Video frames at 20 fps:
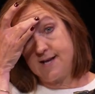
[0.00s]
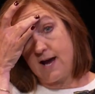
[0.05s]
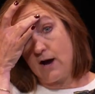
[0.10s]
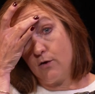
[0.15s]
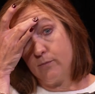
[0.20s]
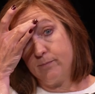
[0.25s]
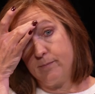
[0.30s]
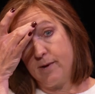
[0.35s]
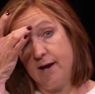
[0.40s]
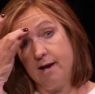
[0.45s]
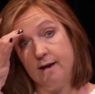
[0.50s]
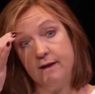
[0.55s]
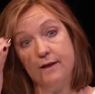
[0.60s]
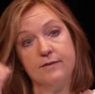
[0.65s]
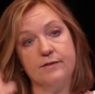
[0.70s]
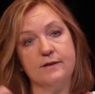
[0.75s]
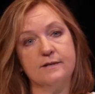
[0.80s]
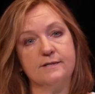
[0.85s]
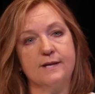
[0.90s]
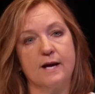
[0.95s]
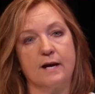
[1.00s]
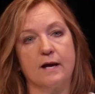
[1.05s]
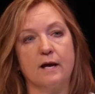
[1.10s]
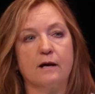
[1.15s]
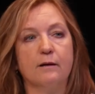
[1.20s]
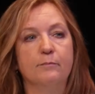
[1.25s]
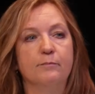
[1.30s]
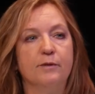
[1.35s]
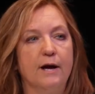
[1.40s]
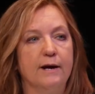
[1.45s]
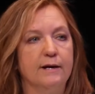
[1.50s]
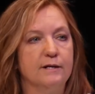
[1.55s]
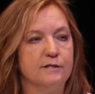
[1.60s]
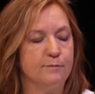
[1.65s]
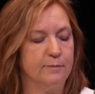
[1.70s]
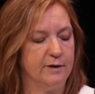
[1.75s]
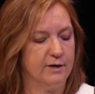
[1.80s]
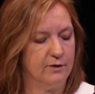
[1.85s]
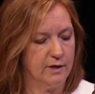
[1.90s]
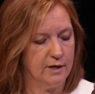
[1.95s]
out by the second compliance
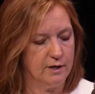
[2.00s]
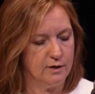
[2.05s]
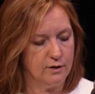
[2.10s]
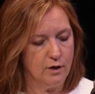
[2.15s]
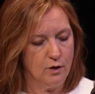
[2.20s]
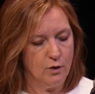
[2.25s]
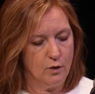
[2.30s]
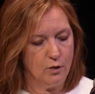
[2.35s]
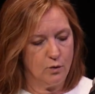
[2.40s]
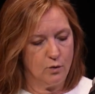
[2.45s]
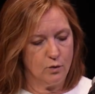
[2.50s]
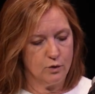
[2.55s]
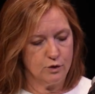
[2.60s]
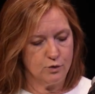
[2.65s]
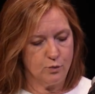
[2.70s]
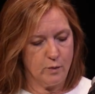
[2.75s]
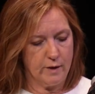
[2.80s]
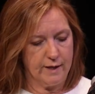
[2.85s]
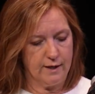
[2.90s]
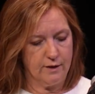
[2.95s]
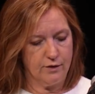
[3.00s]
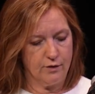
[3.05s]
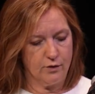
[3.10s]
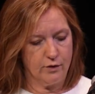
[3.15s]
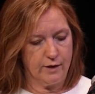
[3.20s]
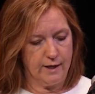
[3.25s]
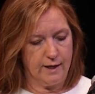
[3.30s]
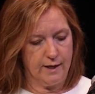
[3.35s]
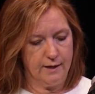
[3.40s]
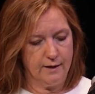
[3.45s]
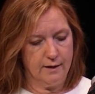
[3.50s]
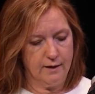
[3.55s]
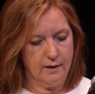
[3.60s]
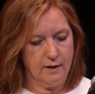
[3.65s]
period, or 2030,